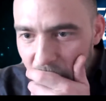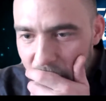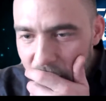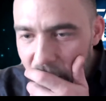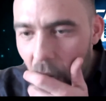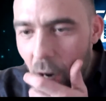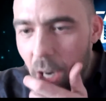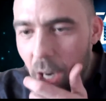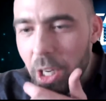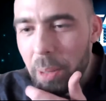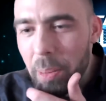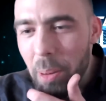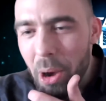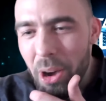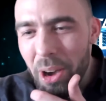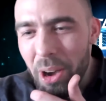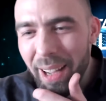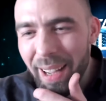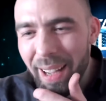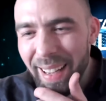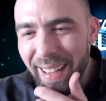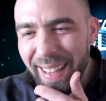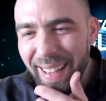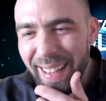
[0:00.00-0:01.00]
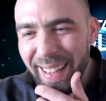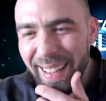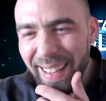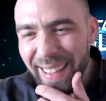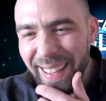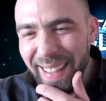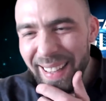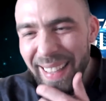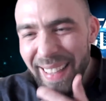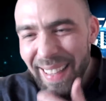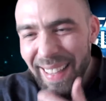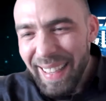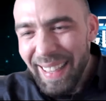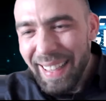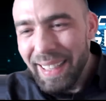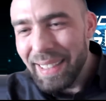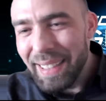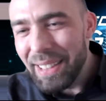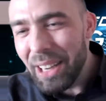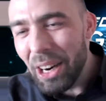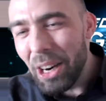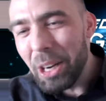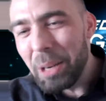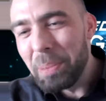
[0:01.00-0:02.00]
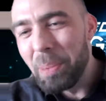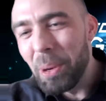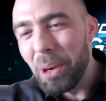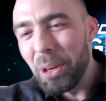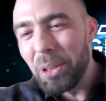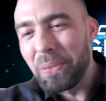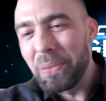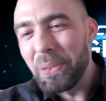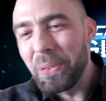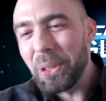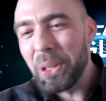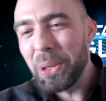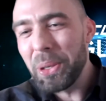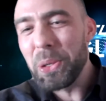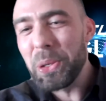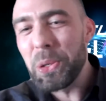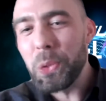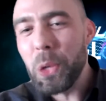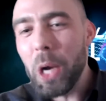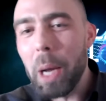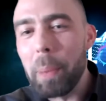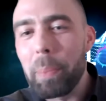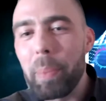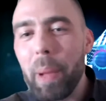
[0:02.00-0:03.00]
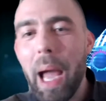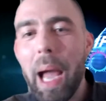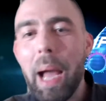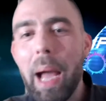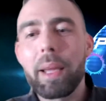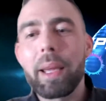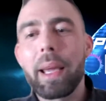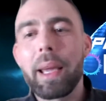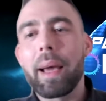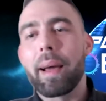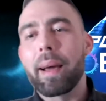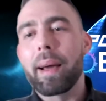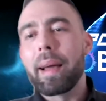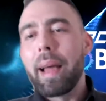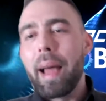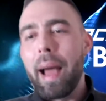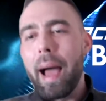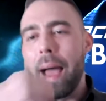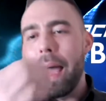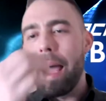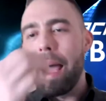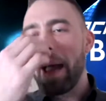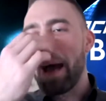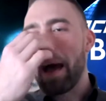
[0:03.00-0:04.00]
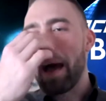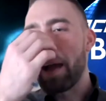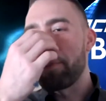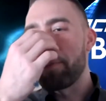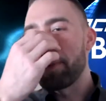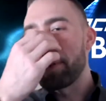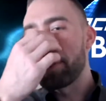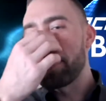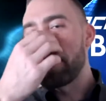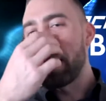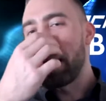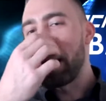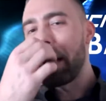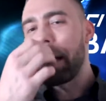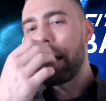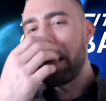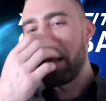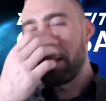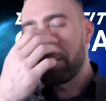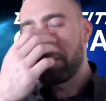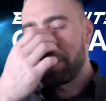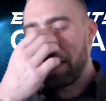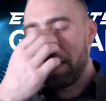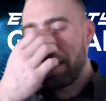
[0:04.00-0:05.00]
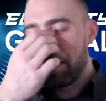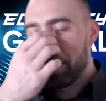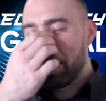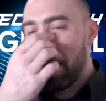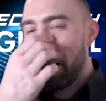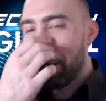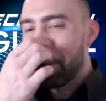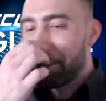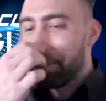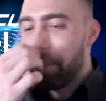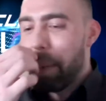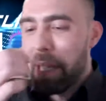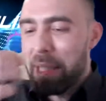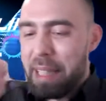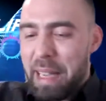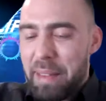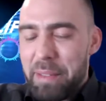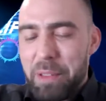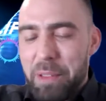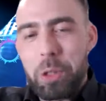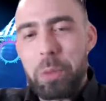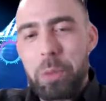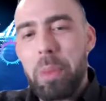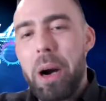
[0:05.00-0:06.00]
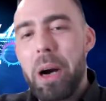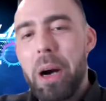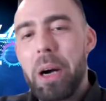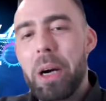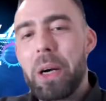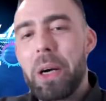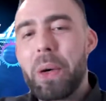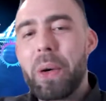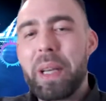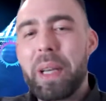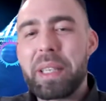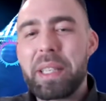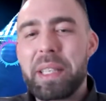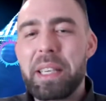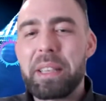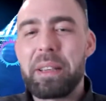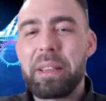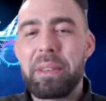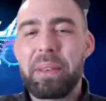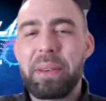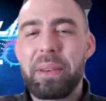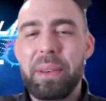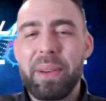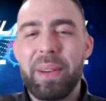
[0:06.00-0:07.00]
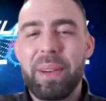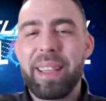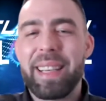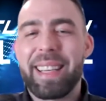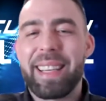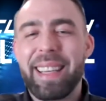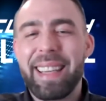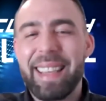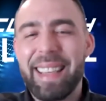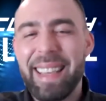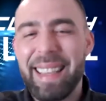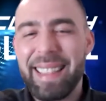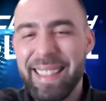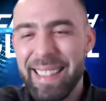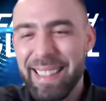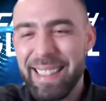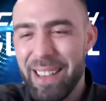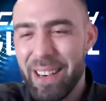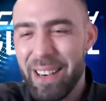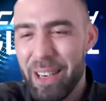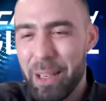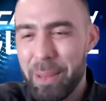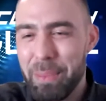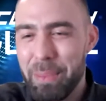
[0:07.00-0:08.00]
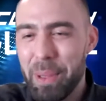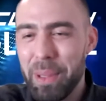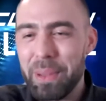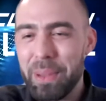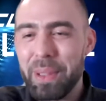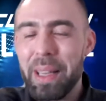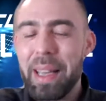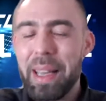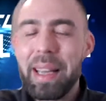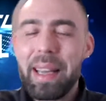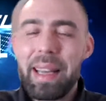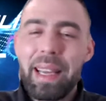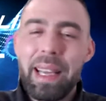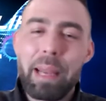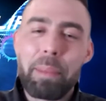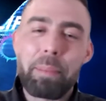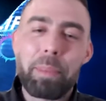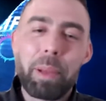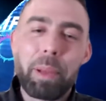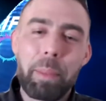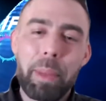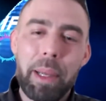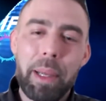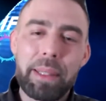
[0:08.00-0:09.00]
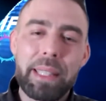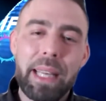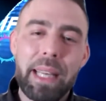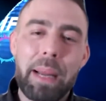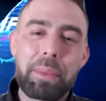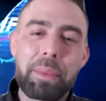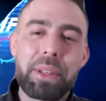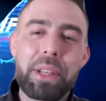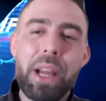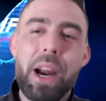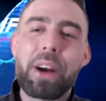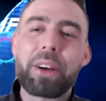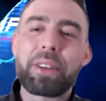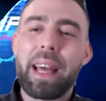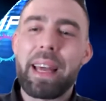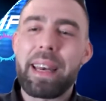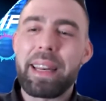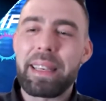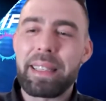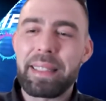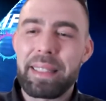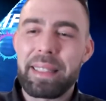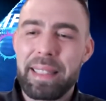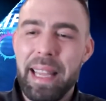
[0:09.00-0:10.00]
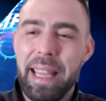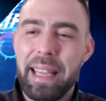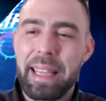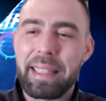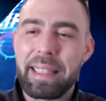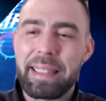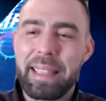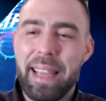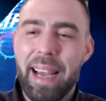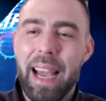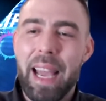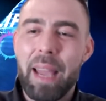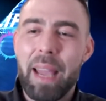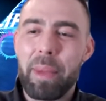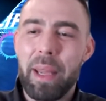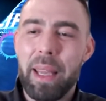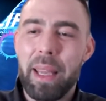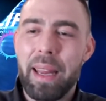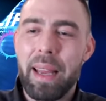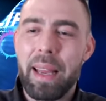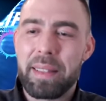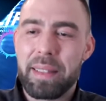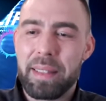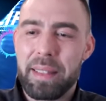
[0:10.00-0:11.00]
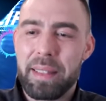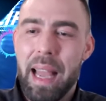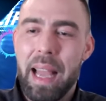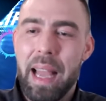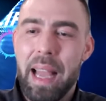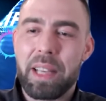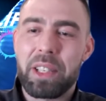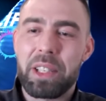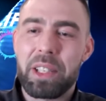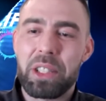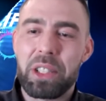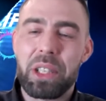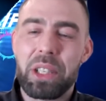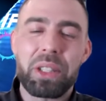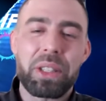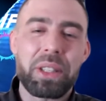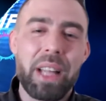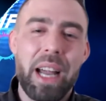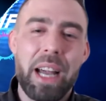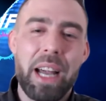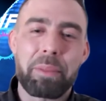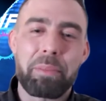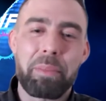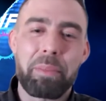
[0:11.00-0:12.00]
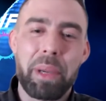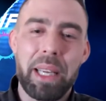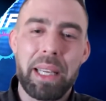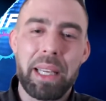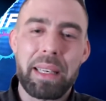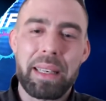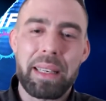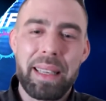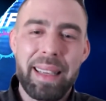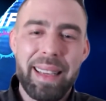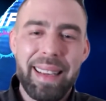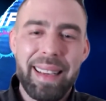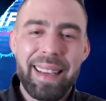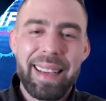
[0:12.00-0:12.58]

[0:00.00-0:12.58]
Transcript: Dark mode, dark mode for USWAP. Yeah, Ivan, I'll talk to my devs tomorrow and see if we can get the dark mode implemented. I'm sorry that it has taken time. It has actually just not been